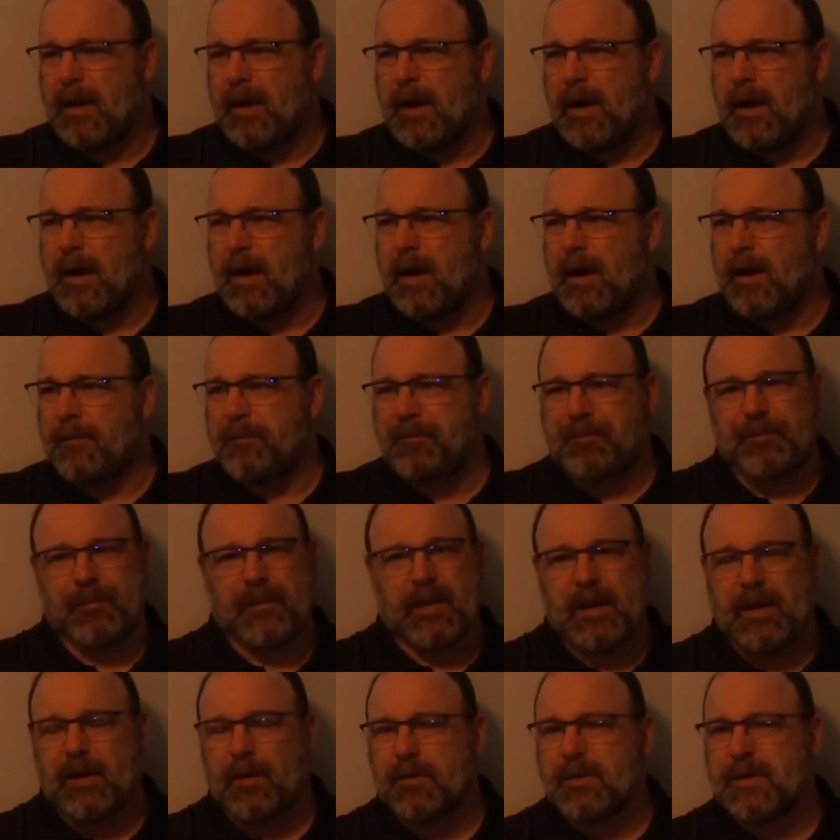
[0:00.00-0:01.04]
um,
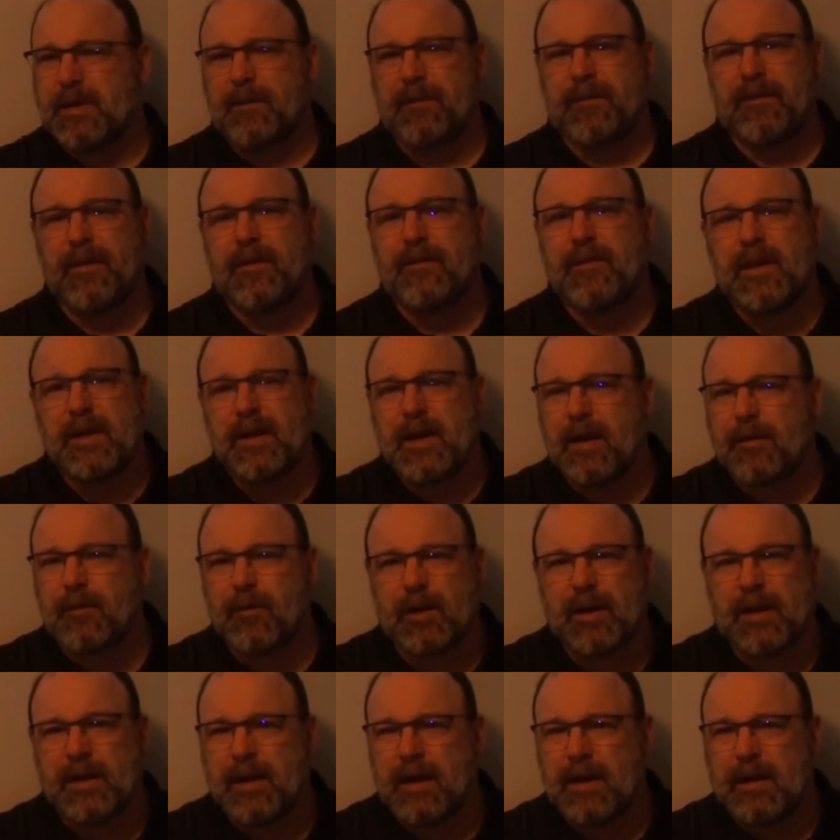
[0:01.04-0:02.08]
you know, some
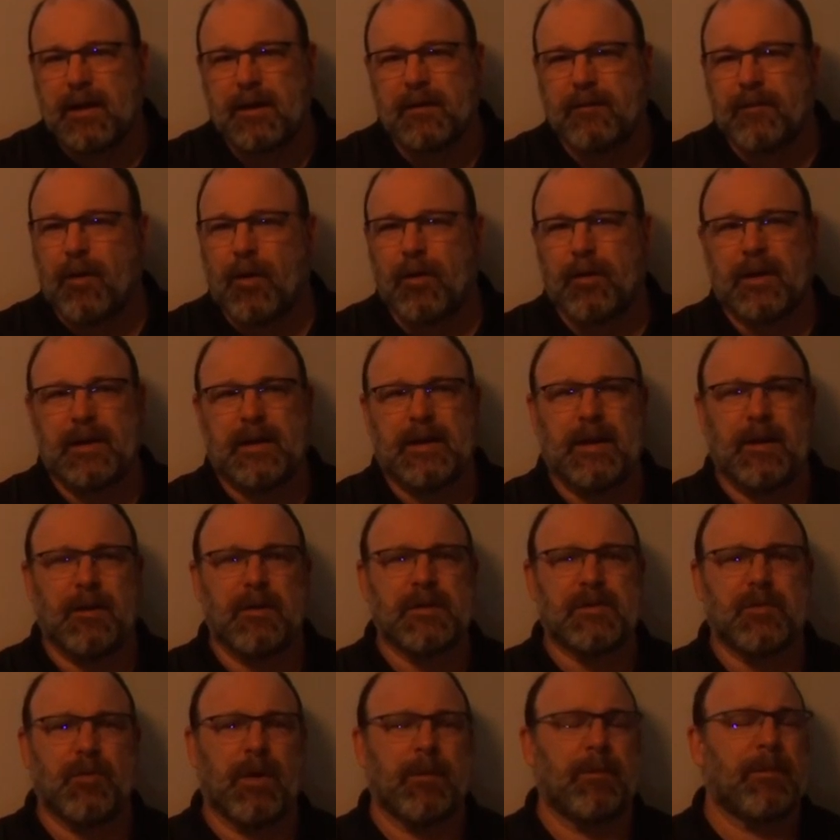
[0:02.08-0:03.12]
1,500 Canadian
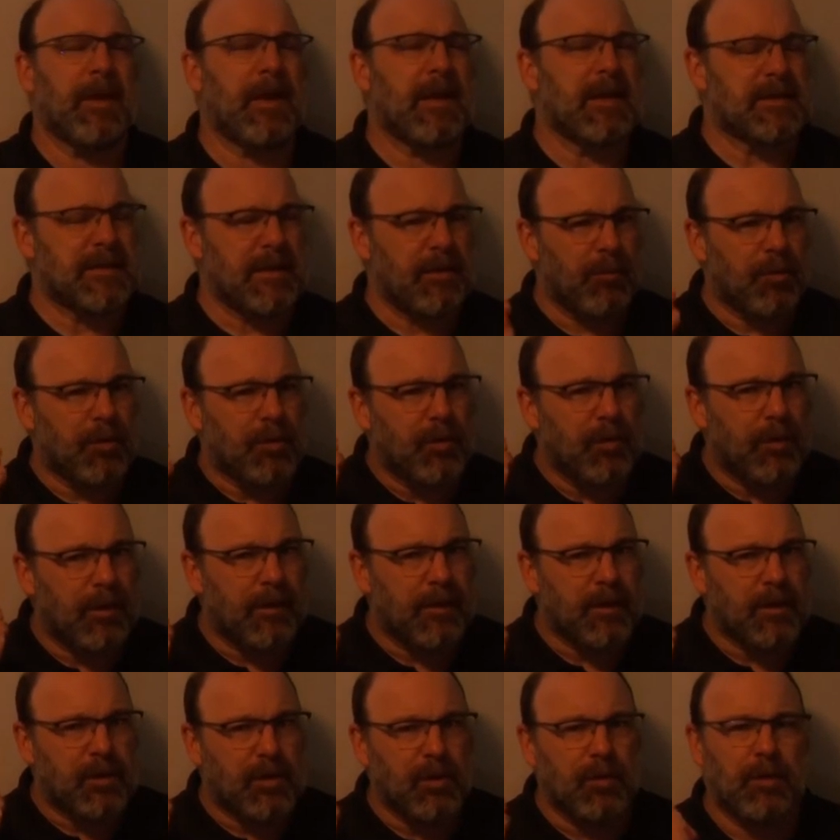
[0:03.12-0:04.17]
volunteers went because they were doing
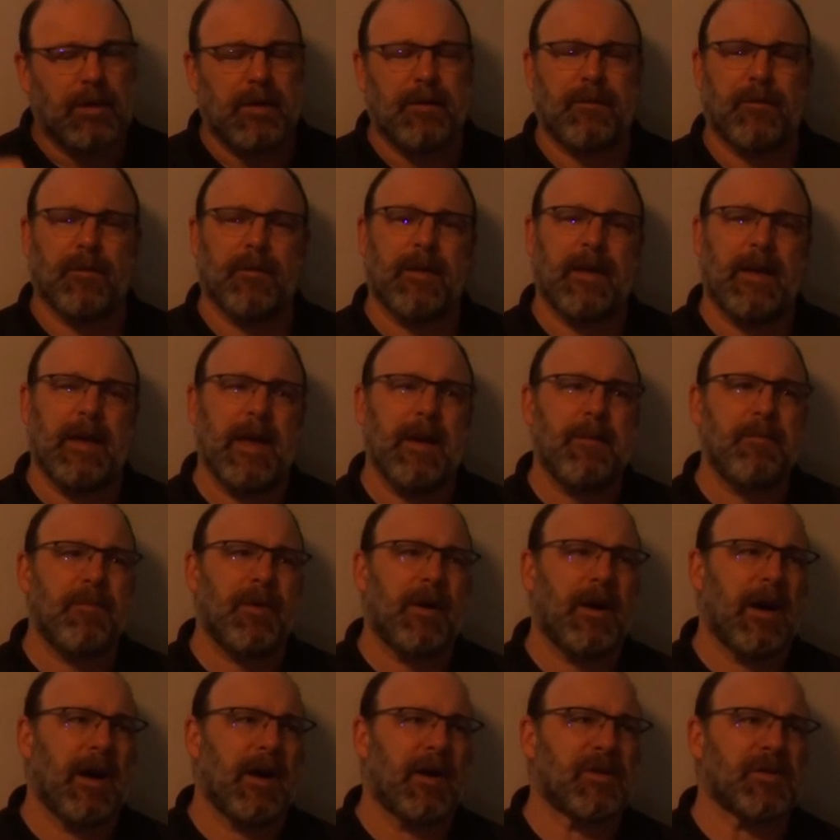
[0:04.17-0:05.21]
the duty for the
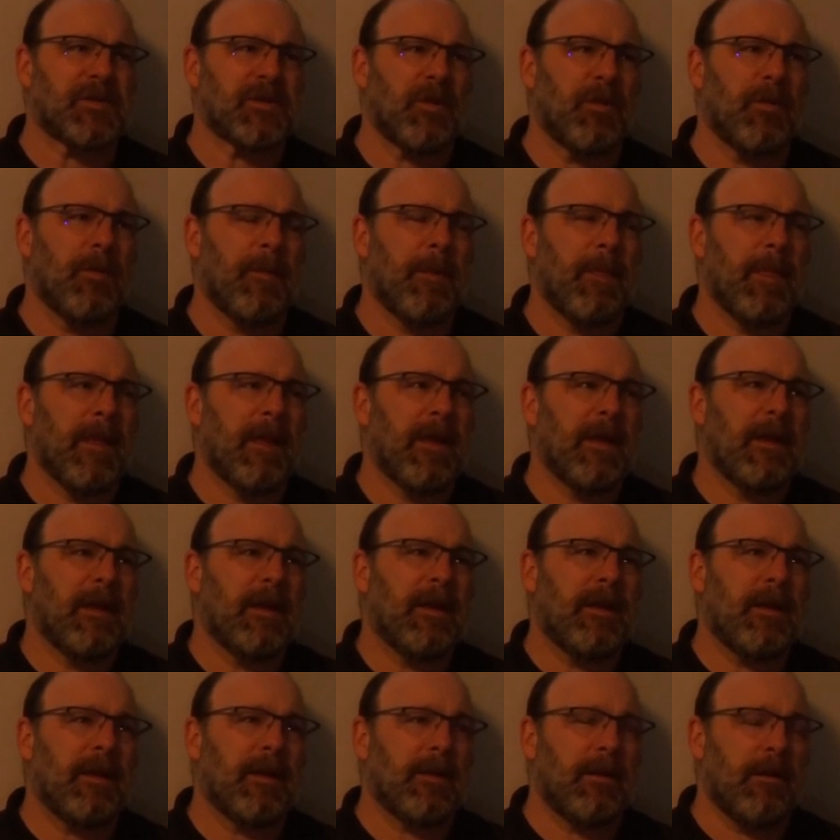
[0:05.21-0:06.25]
empire. So,
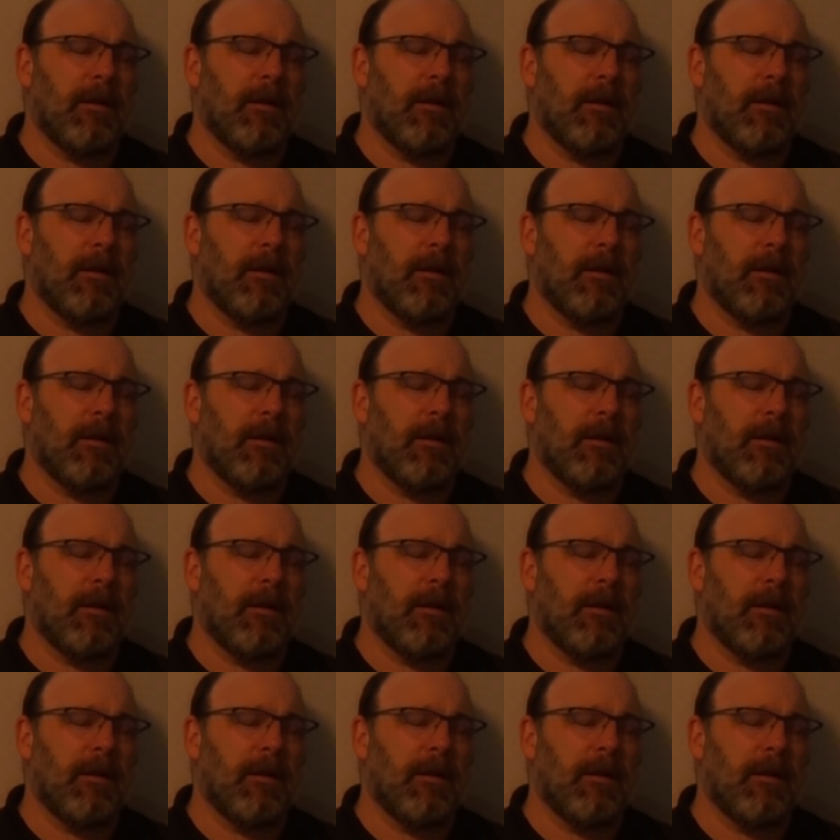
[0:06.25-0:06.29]
you,